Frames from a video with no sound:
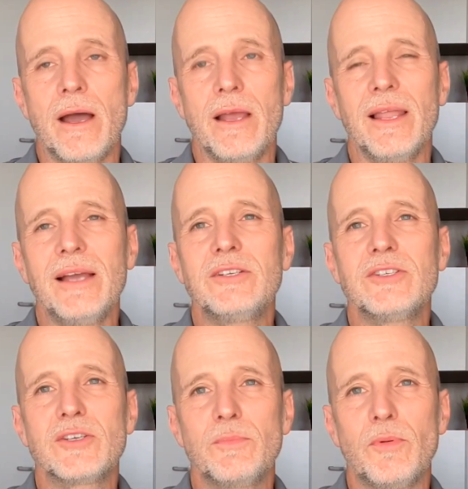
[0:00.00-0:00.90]
I like to
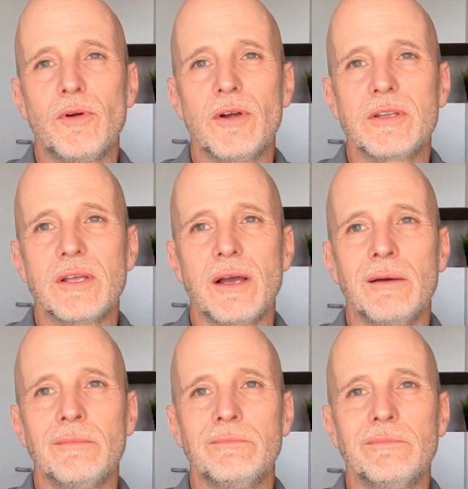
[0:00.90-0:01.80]
support
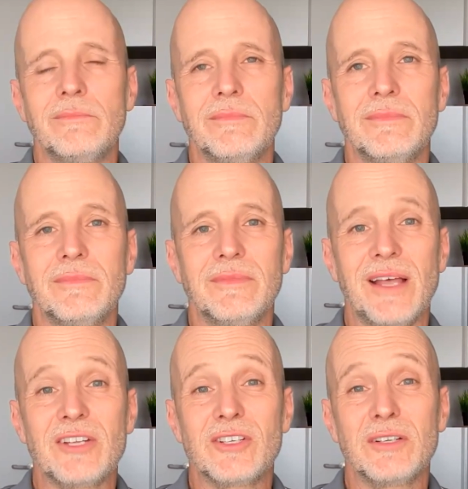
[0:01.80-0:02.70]

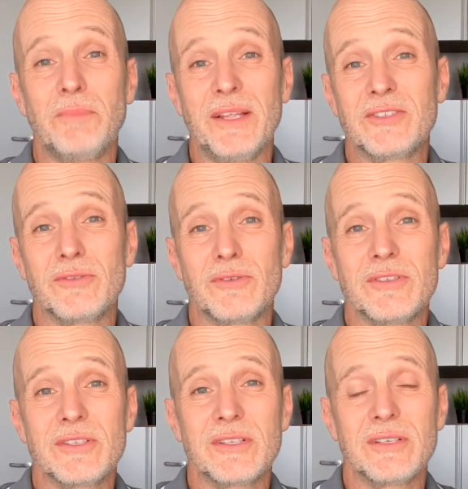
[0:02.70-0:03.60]
natural pet
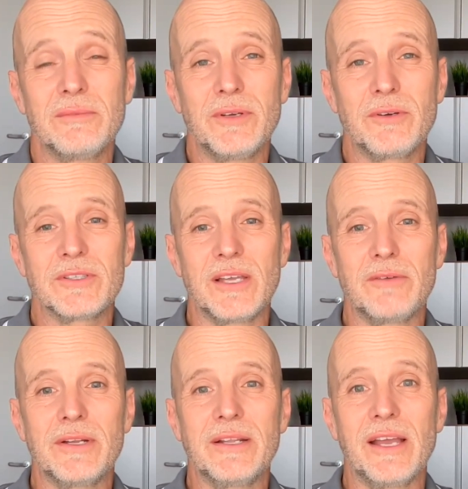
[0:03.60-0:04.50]
stores because they
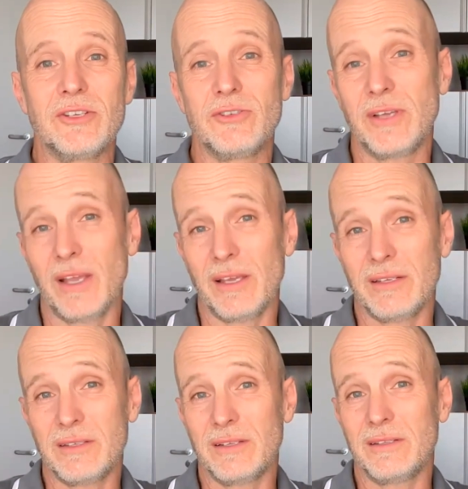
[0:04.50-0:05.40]
really
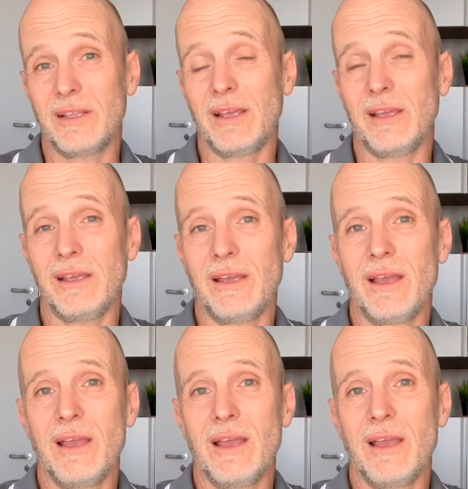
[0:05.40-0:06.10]
educate and they